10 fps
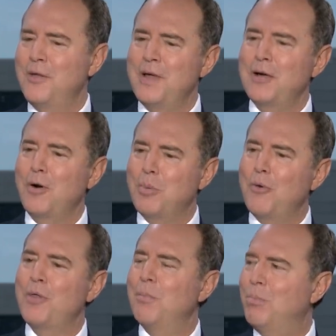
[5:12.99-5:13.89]
that are
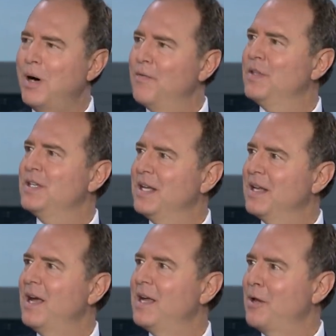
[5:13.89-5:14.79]
both above the
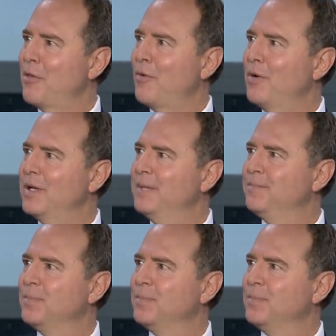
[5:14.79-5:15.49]
DNI in authority